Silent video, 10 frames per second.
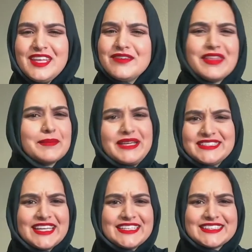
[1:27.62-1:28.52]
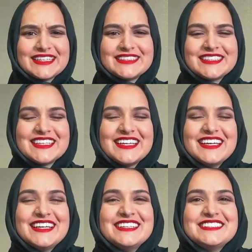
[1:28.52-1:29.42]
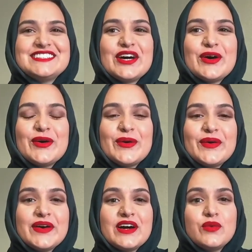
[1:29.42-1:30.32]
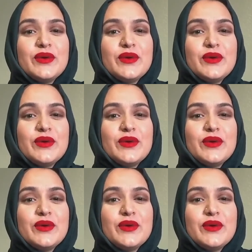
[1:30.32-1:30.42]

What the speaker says: If that makes any sense. So